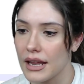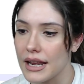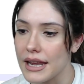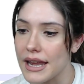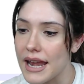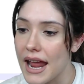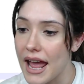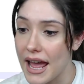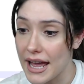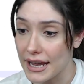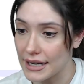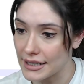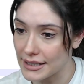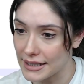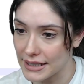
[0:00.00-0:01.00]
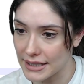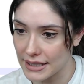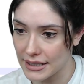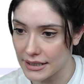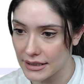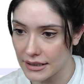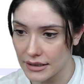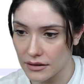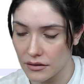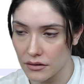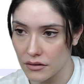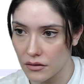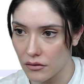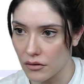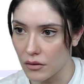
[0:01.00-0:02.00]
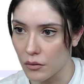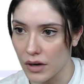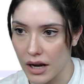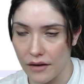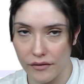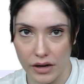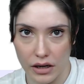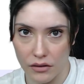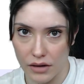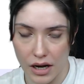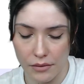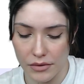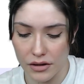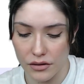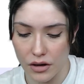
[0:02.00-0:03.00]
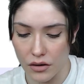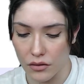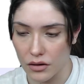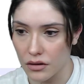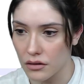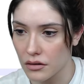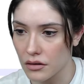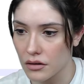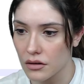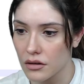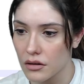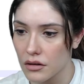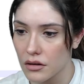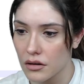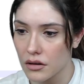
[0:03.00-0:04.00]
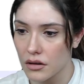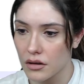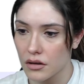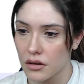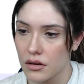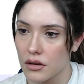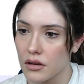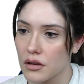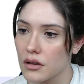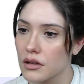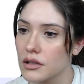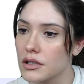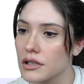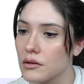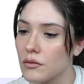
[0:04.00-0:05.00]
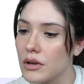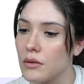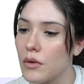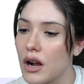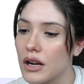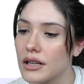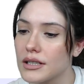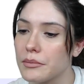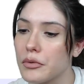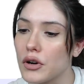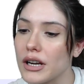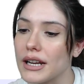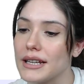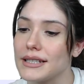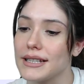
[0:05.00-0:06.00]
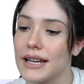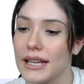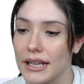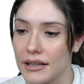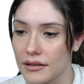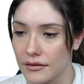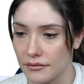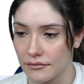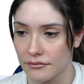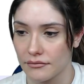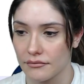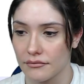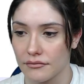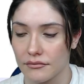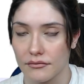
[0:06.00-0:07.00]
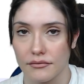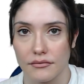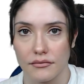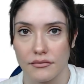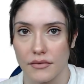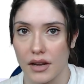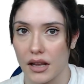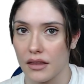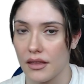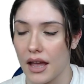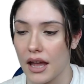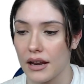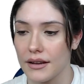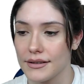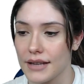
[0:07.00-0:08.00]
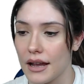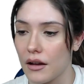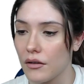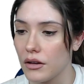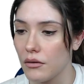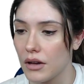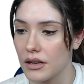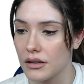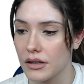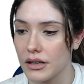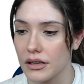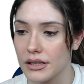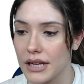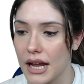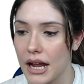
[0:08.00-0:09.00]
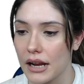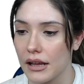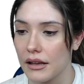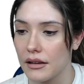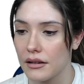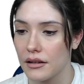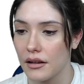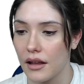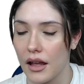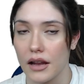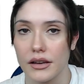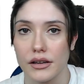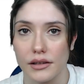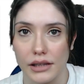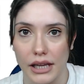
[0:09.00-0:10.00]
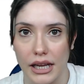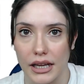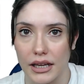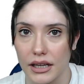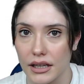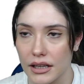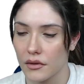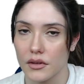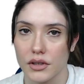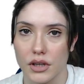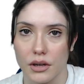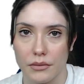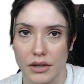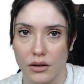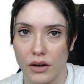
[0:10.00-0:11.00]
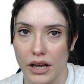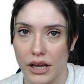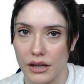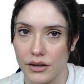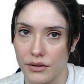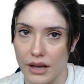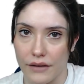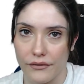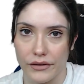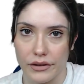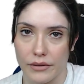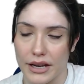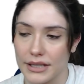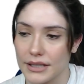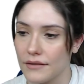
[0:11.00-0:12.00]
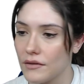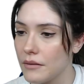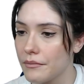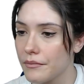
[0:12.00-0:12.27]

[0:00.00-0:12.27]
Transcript: next, or whatever you named your node, so we want it to point at second. And that is how you enter your data and your link. So I'm going to go ahead and do that for the rest of them.